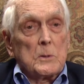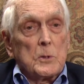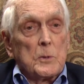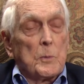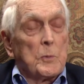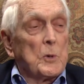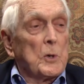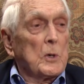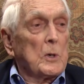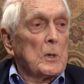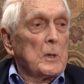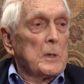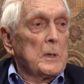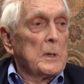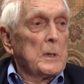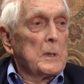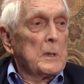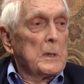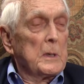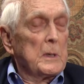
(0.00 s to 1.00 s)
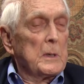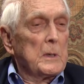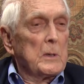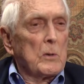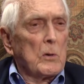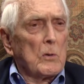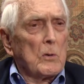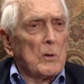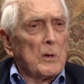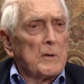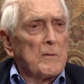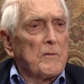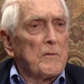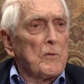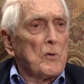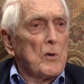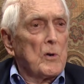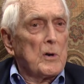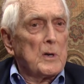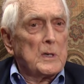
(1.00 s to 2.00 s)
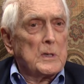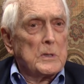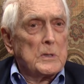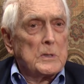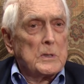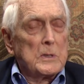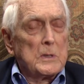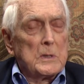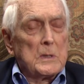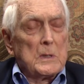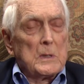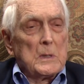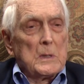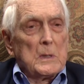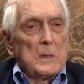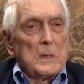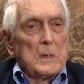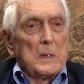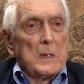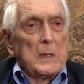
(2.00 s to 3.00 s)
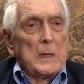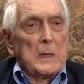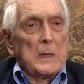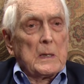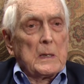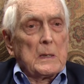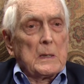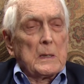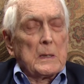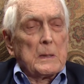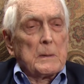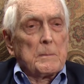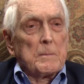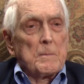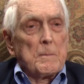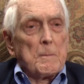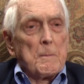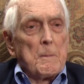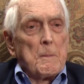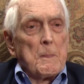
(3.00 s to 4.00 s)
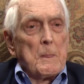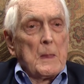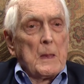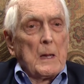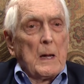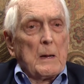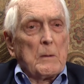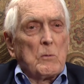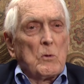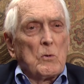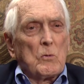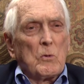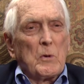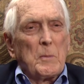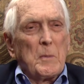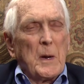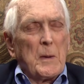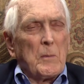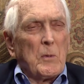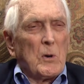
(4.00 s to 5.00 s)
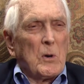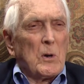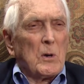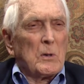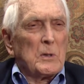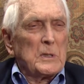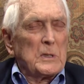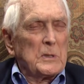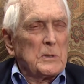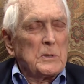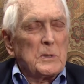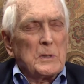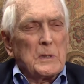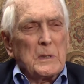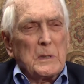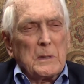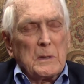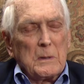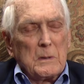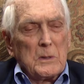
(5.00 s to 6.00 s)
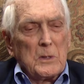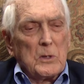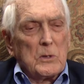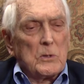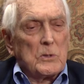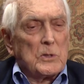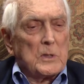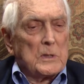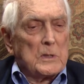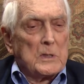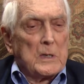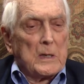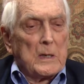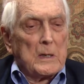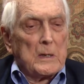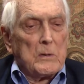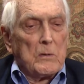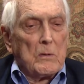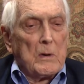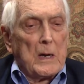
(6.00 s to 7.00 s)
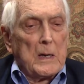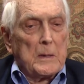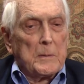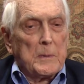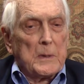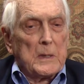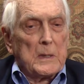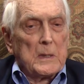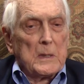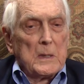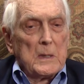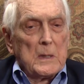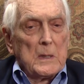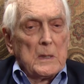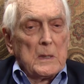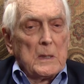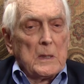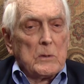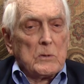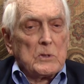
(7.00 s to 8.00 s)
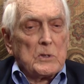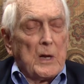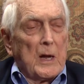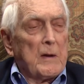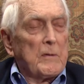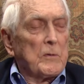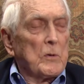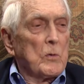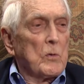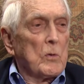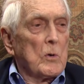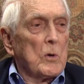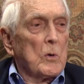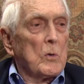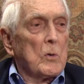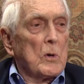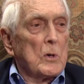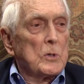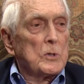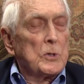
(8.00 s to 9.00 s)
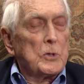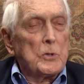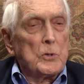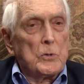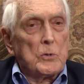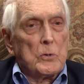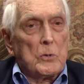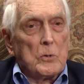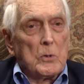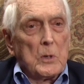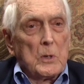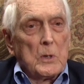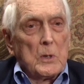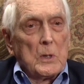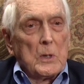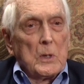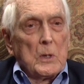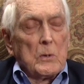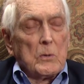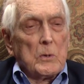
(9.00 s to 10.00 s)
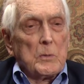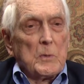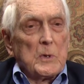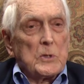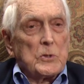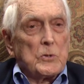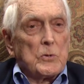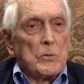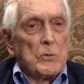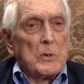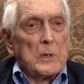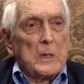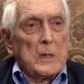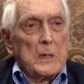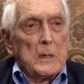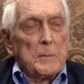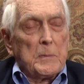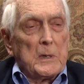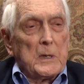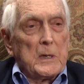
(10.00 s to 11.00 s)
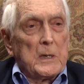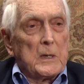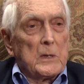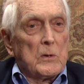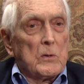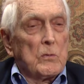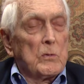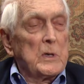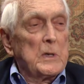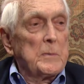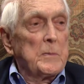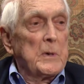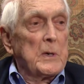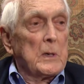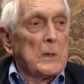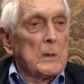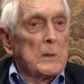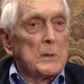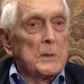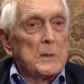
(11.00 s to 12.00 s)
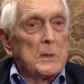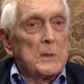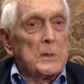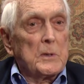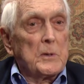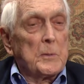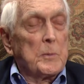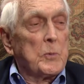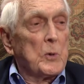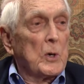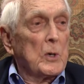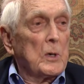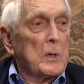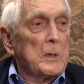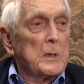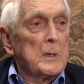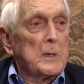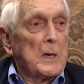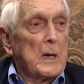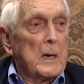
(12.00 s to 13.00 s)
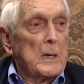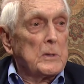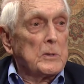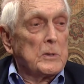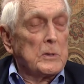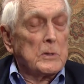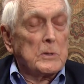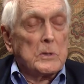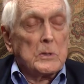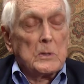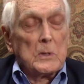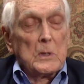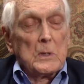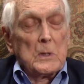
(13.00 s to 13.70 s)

to Brooklyn in the early 40s. And um, I won't remember all these uh, years exactly right, but it was after World War II when Mr. Rickey began to rebuild the Brooklyn Dodgers.